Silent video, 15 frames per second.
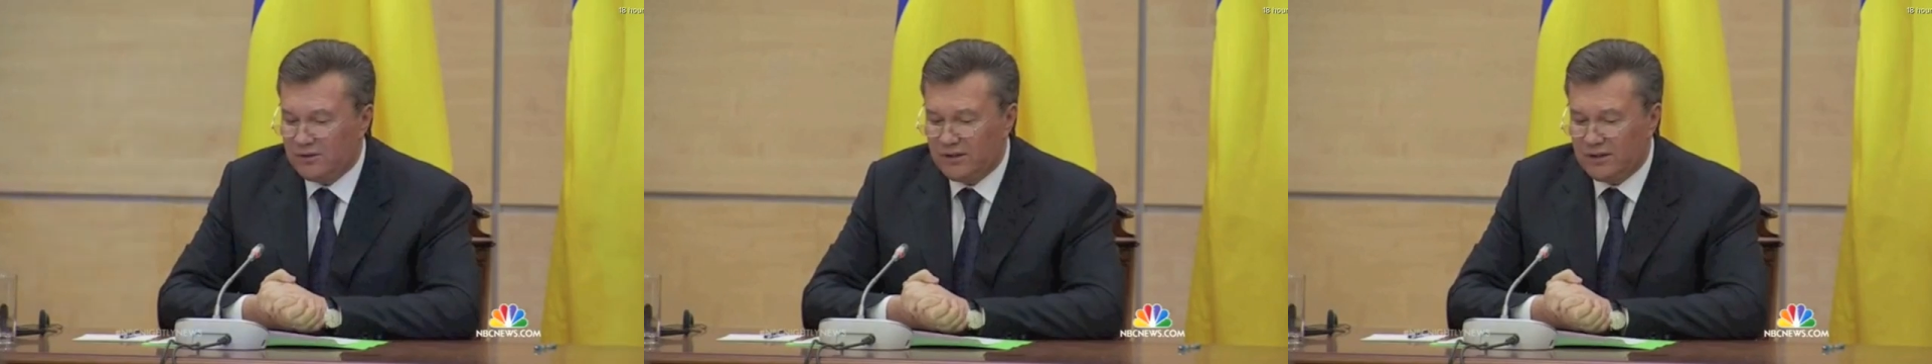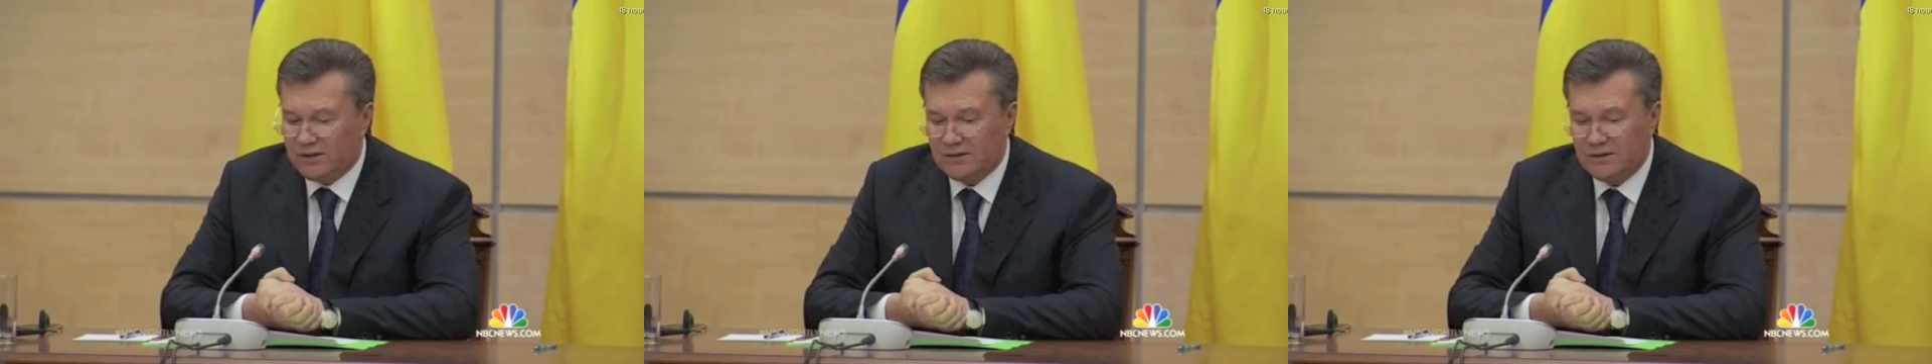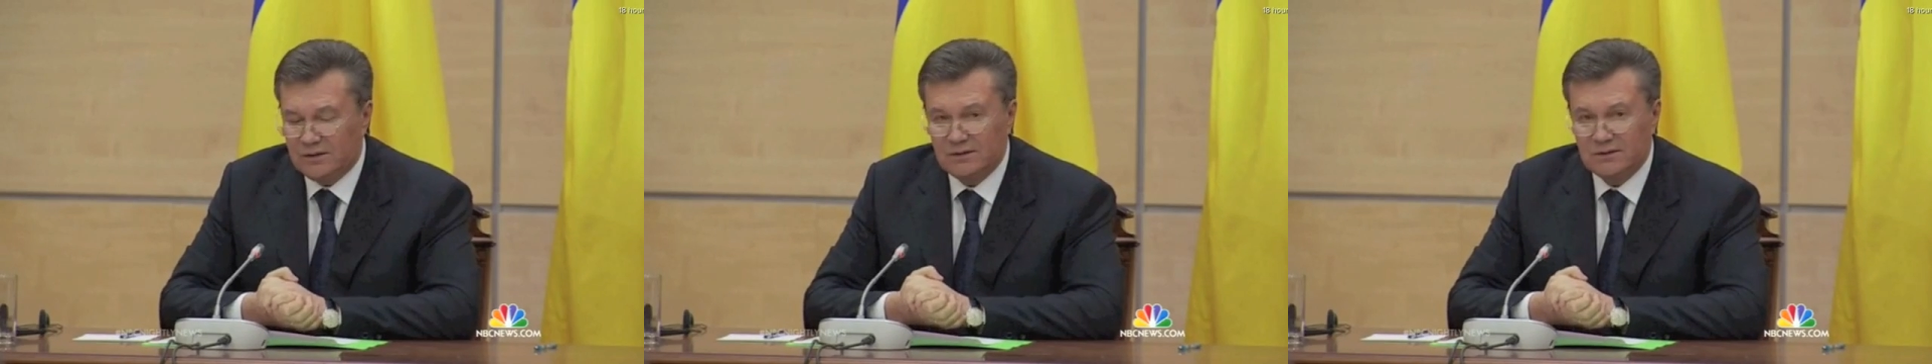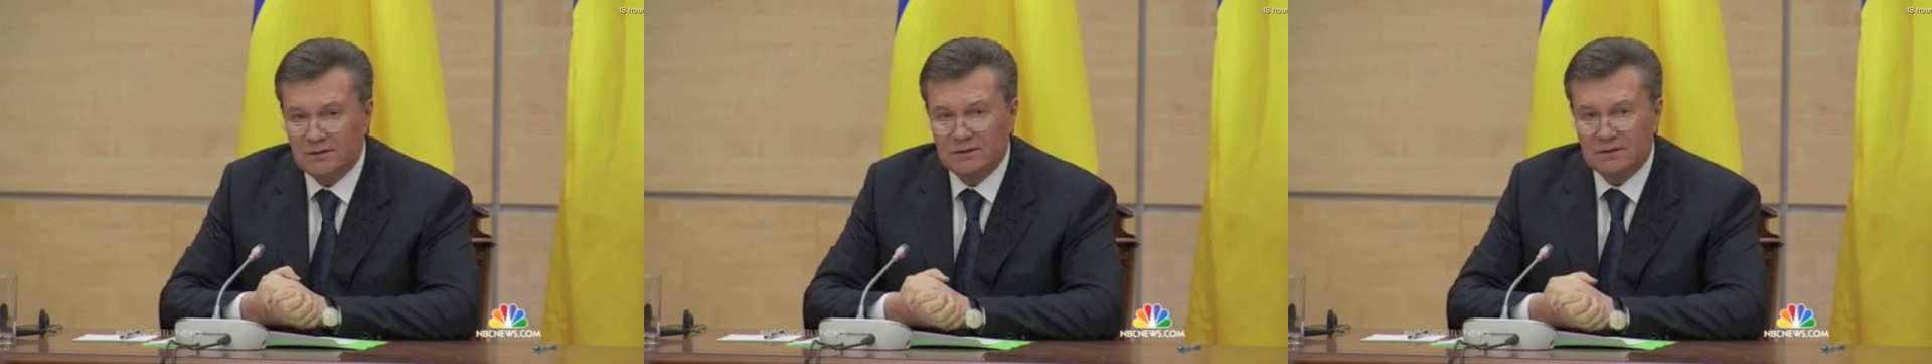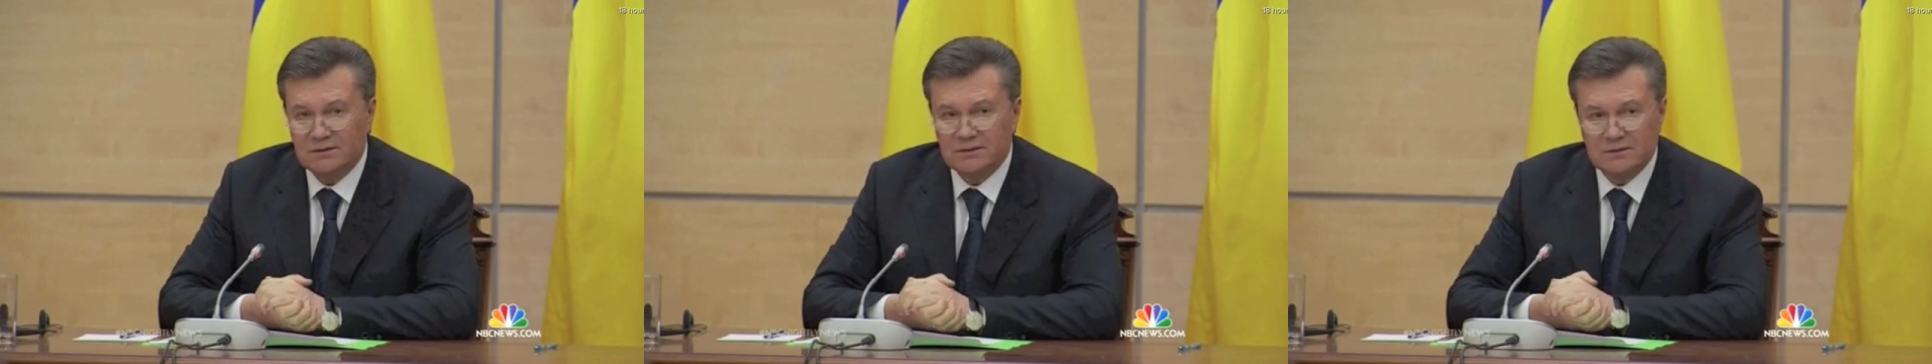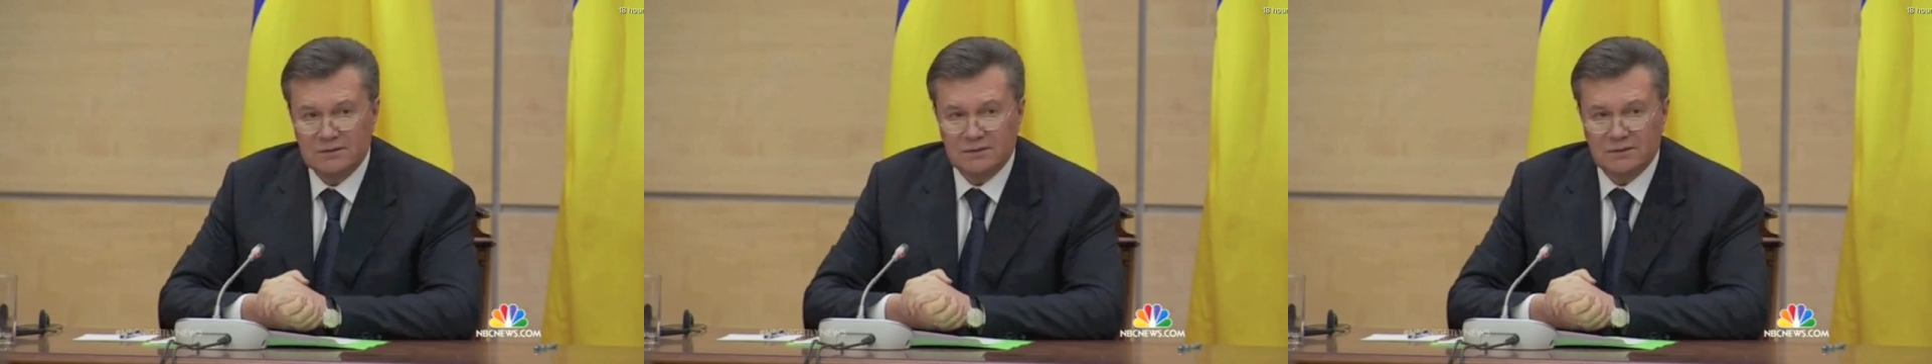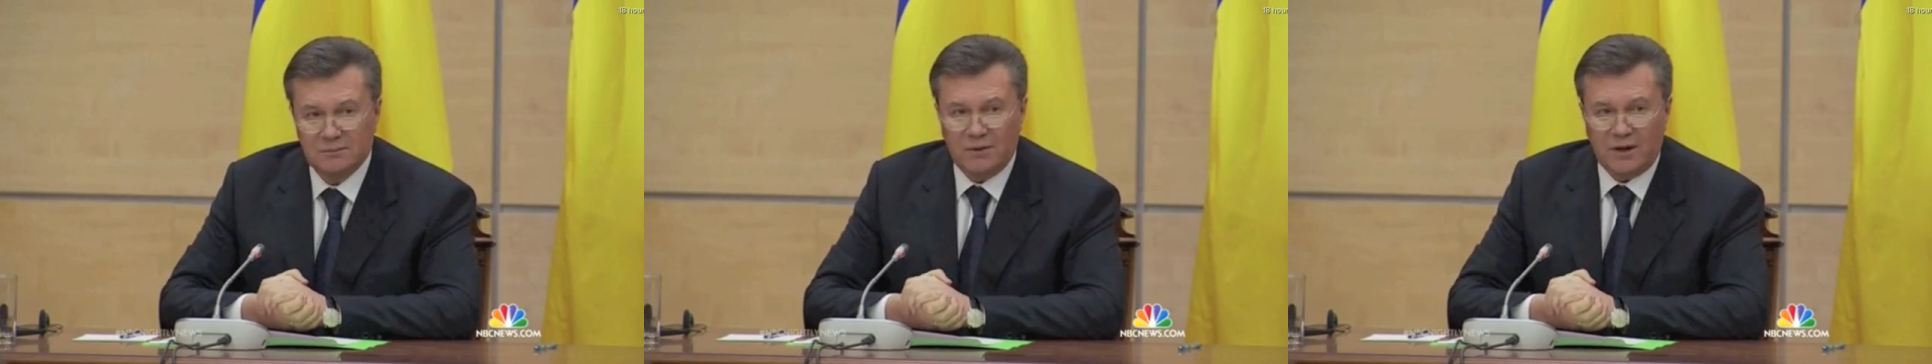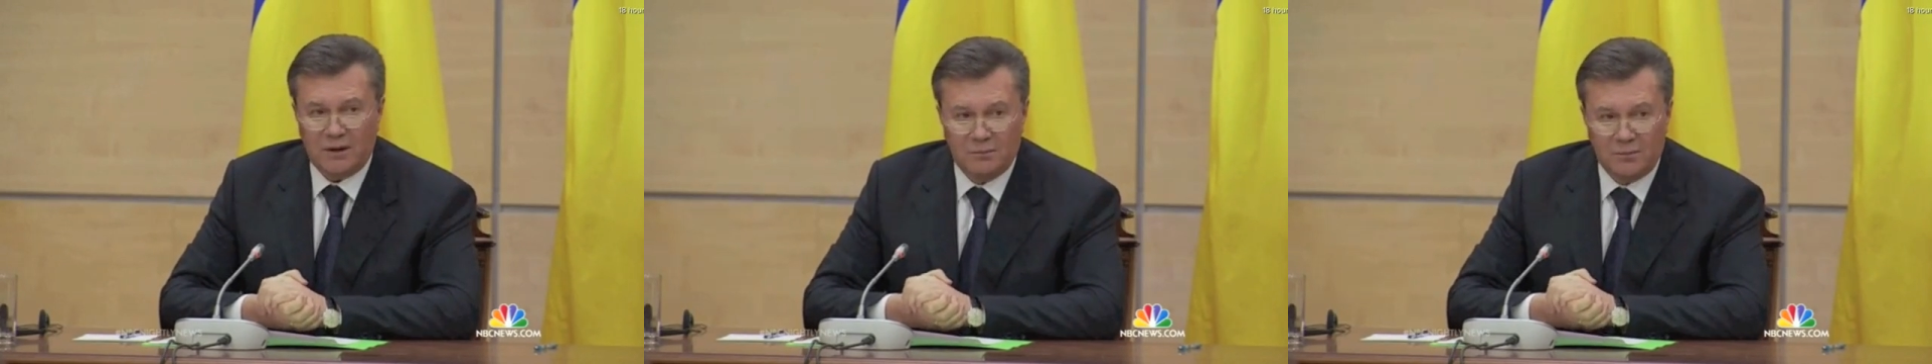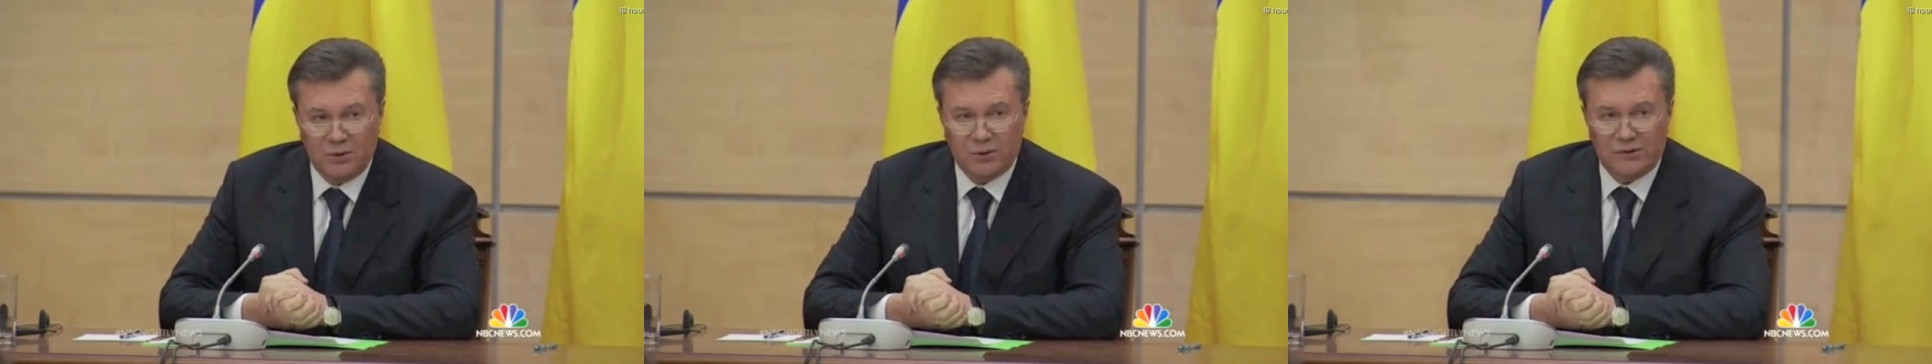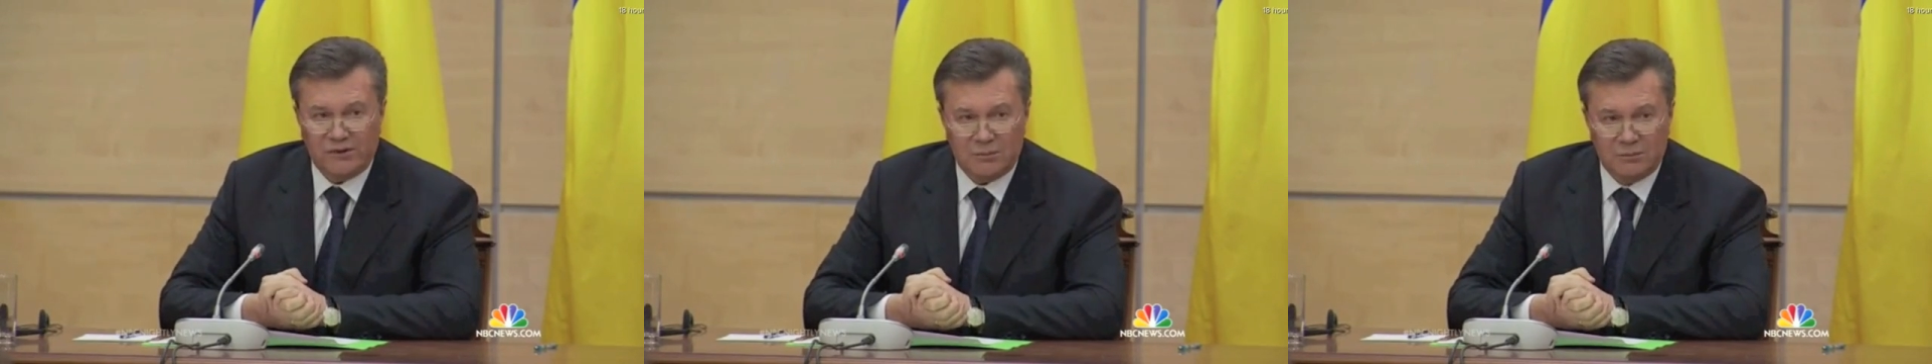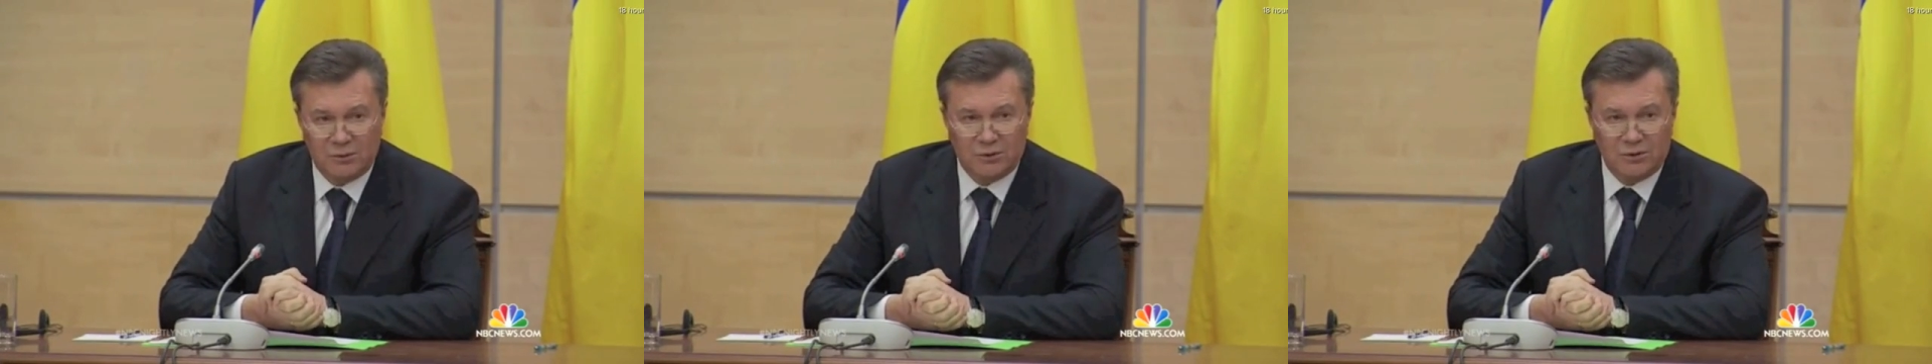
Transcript: provocative, saying Russia